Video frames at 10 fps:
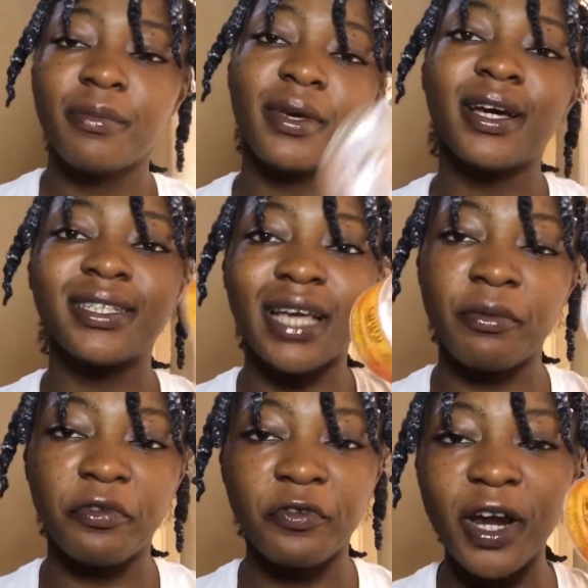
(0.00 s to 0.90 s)
because
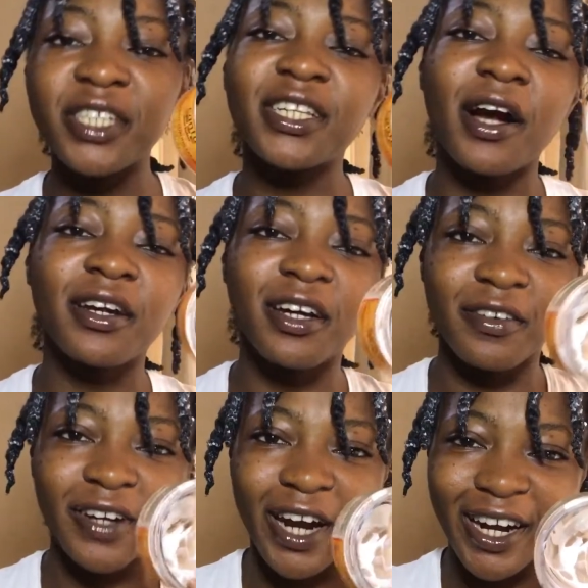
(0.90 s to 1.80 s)
I'm fresh out
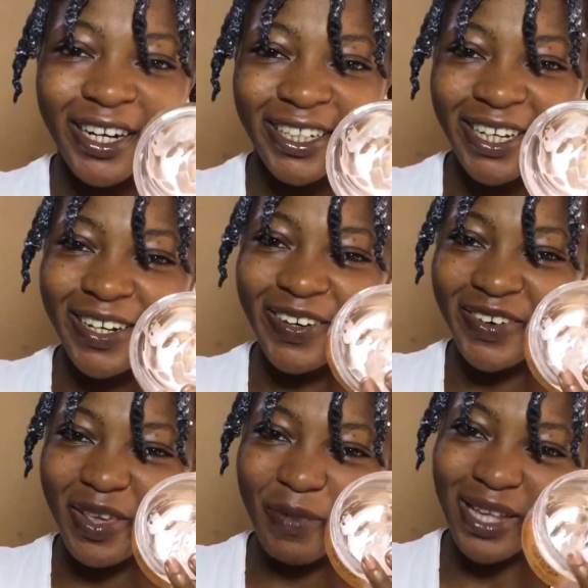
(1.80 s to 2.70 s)
of curling cream.